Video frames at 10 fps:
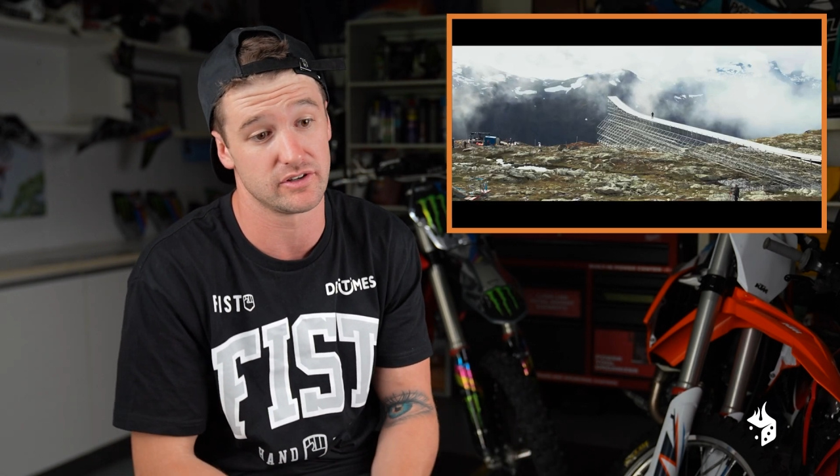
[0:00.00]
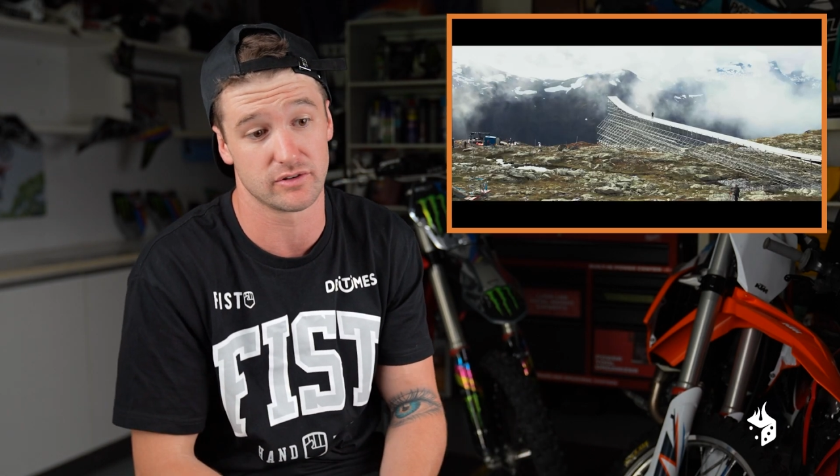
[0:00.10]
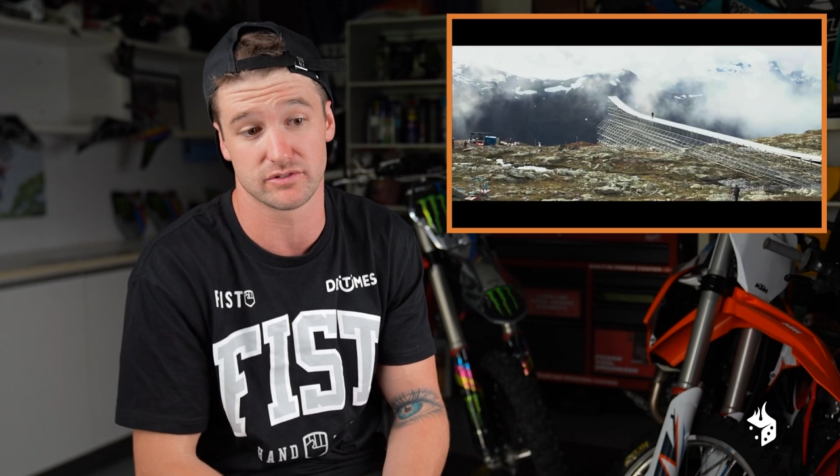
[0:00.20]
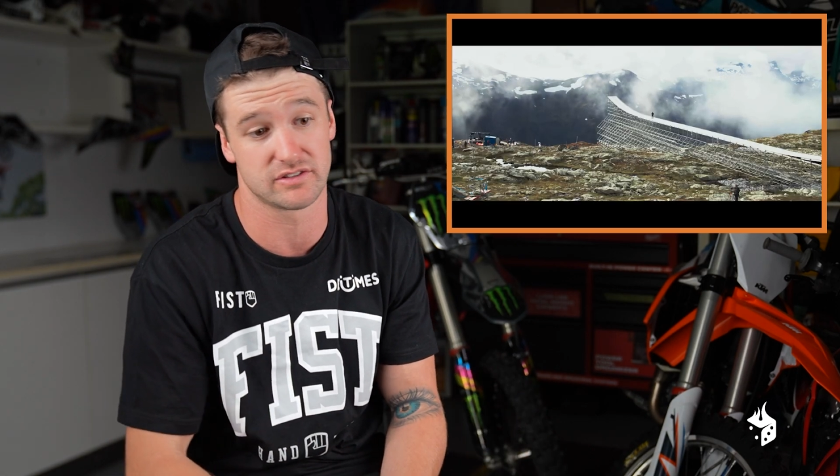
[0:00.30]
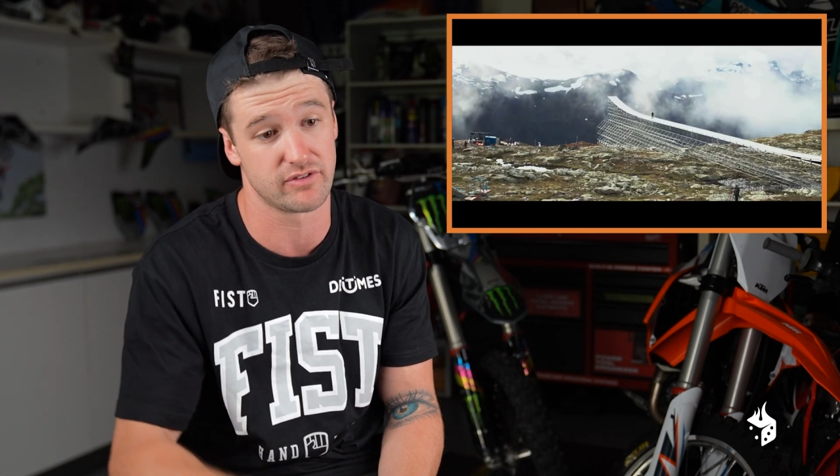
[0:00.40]

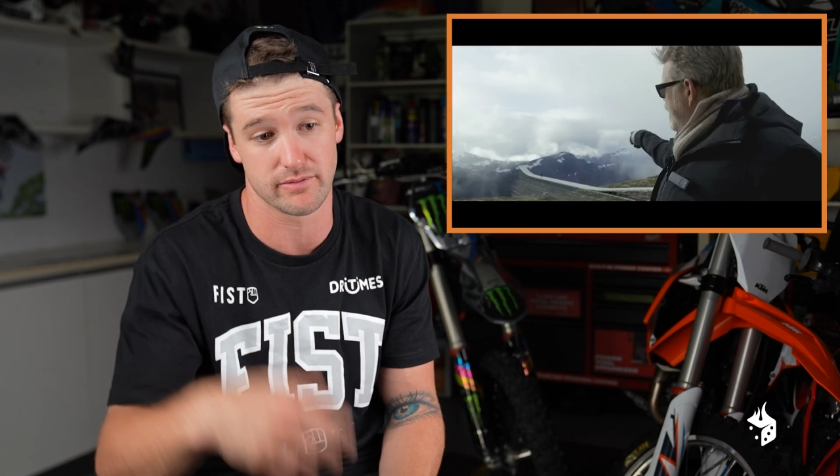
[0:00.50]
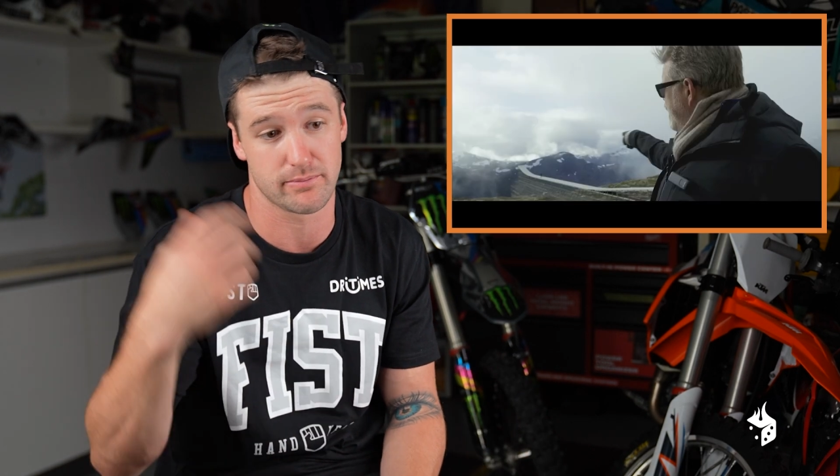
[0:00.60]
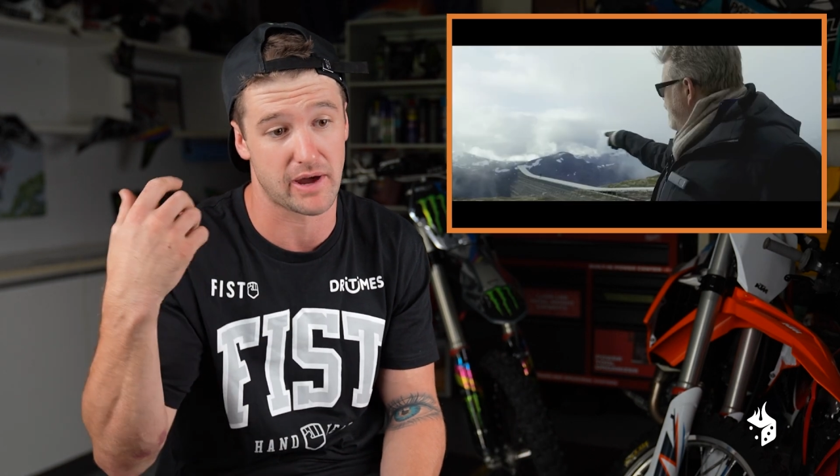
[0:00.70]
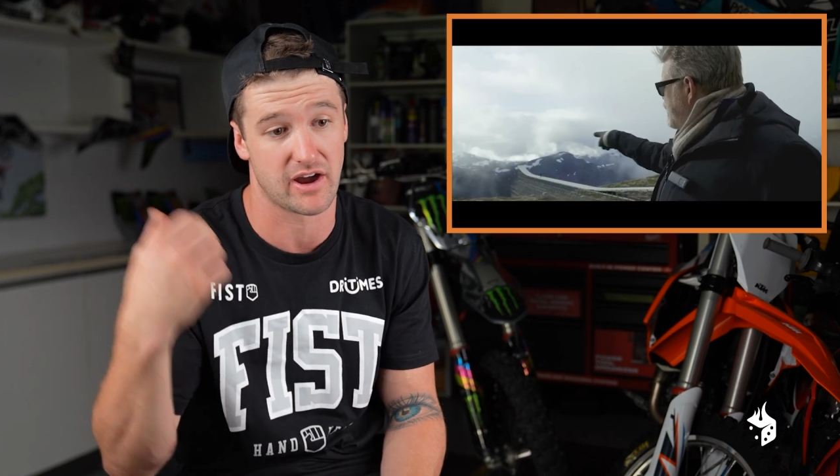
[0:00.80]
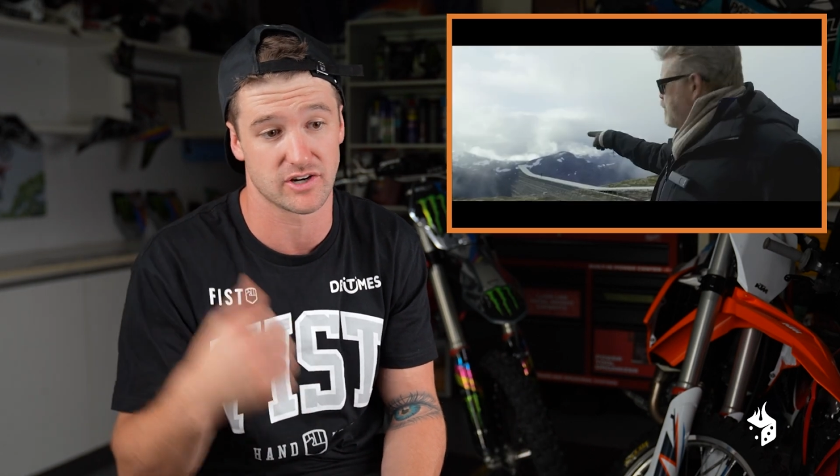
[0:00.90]
It'll rip your
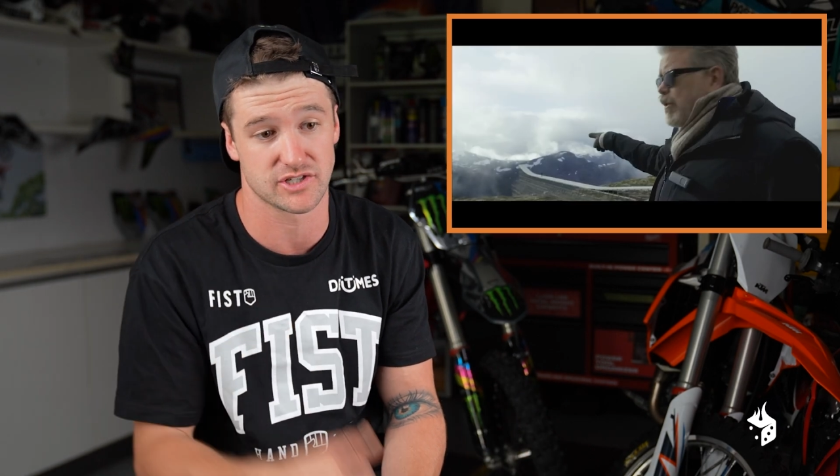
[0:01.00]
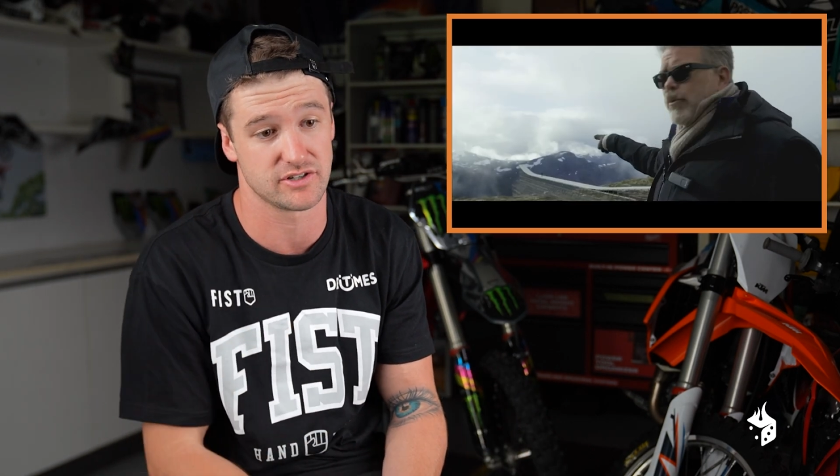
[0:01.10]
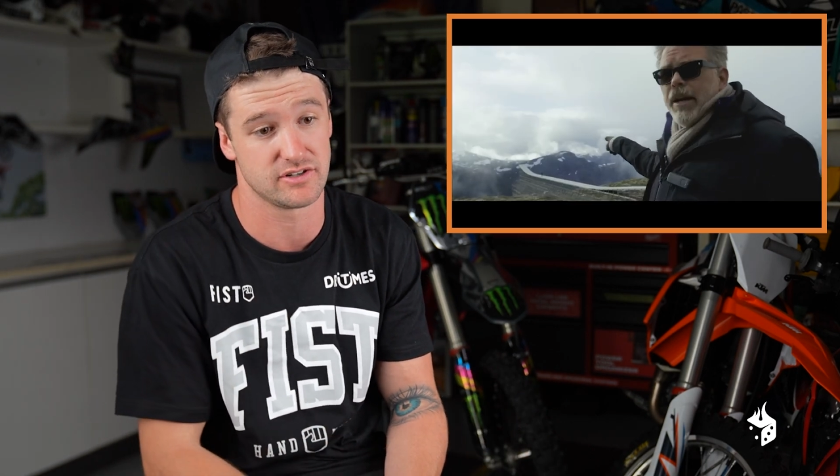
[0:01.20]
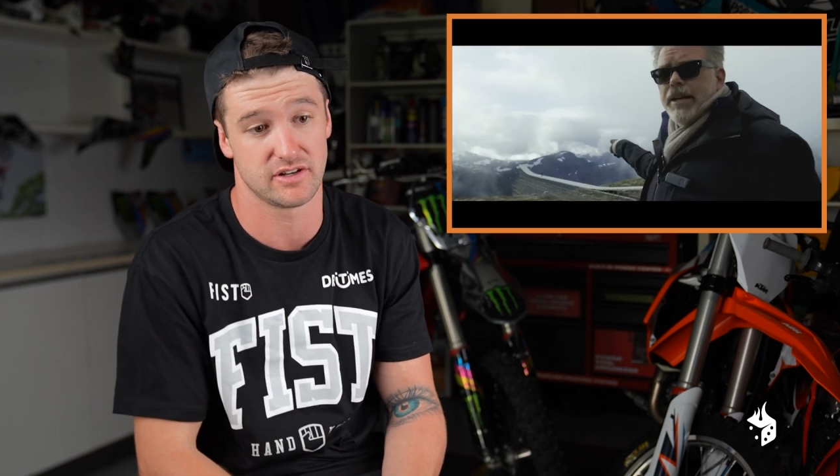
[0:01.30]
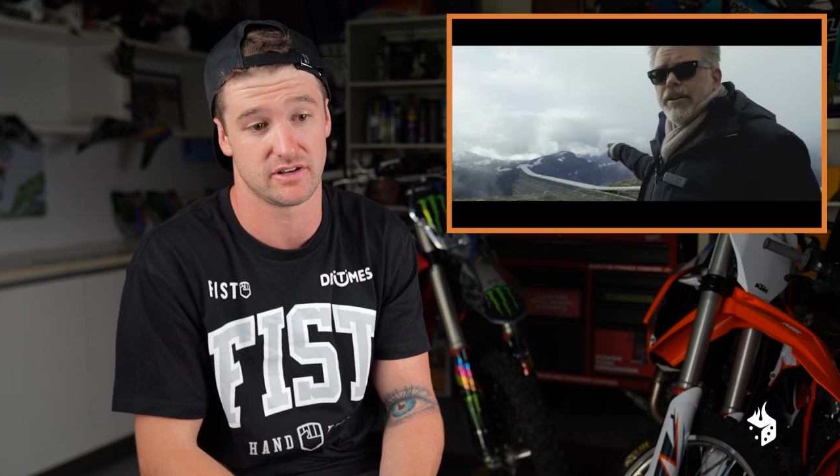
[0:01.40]
parachute